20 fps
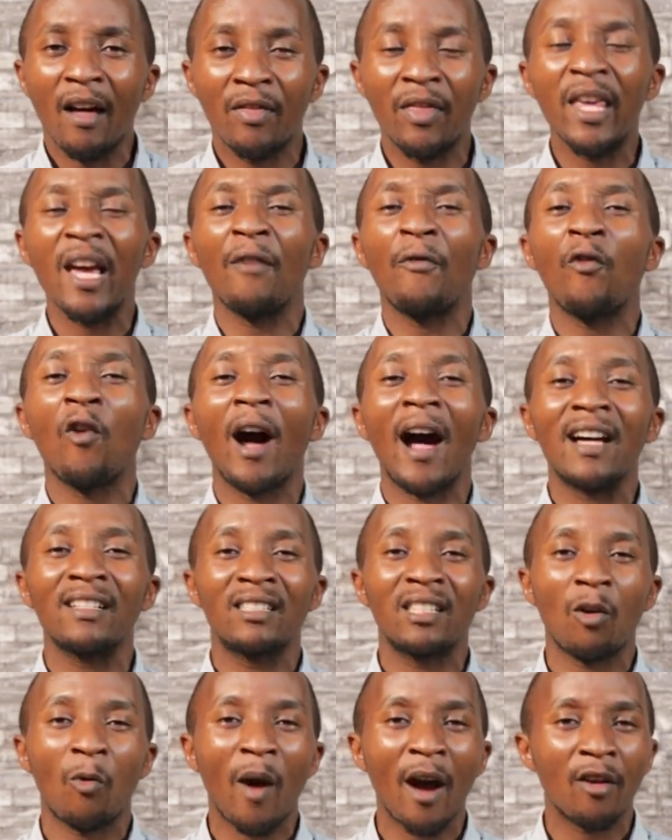Therefore,
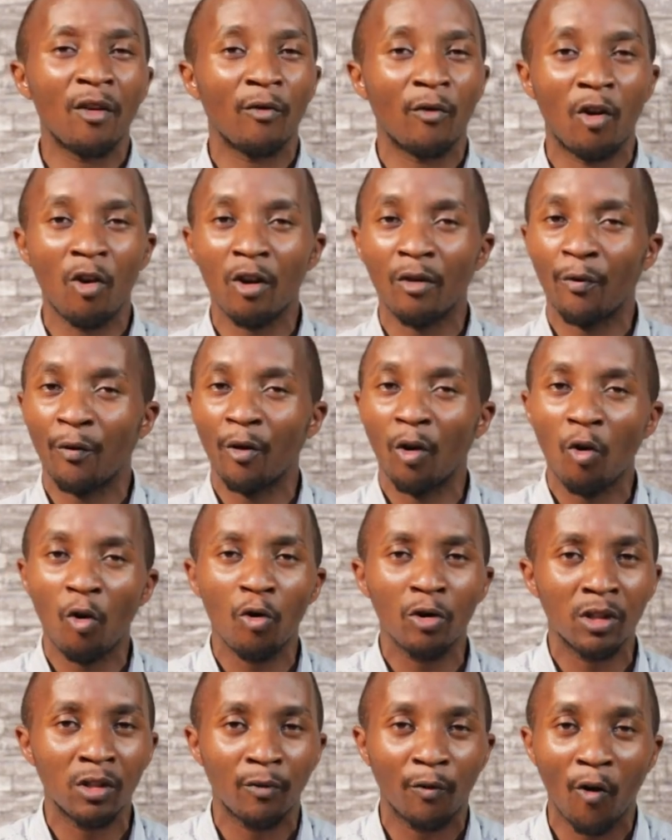as the word of God
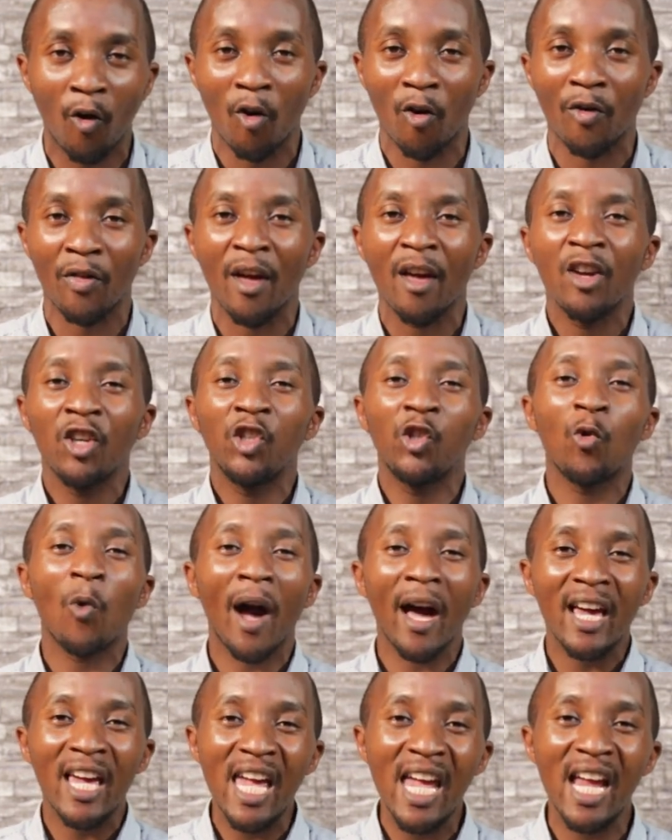goes forth,
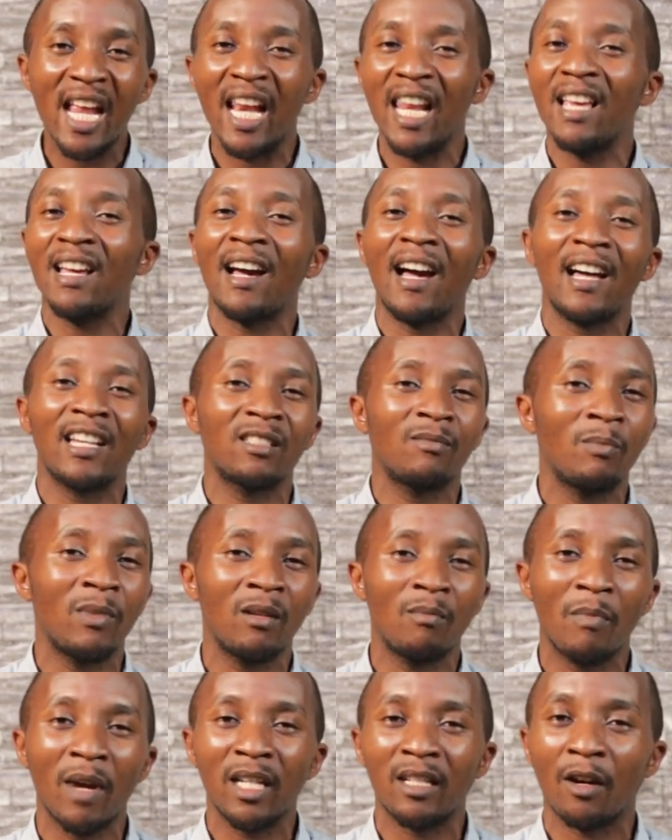your healing has
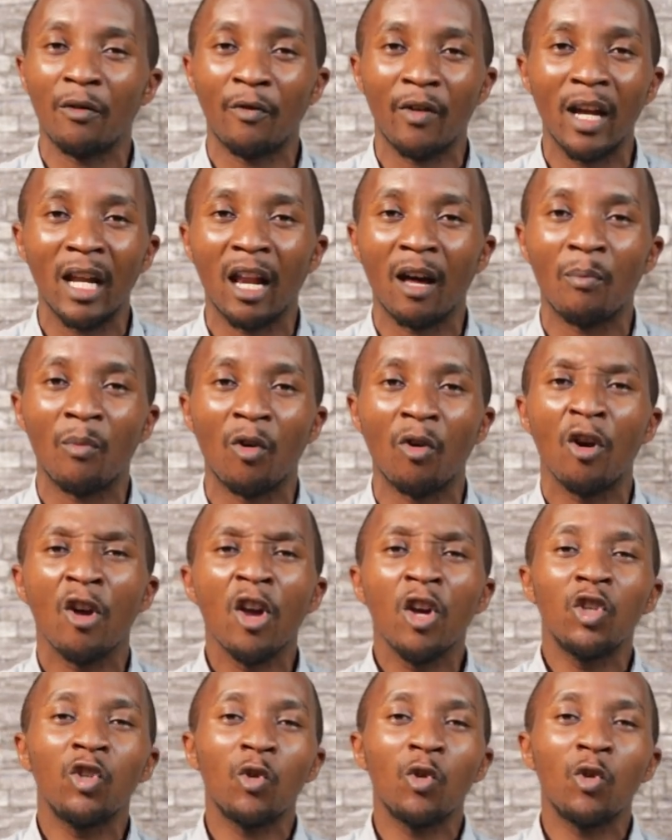been made available.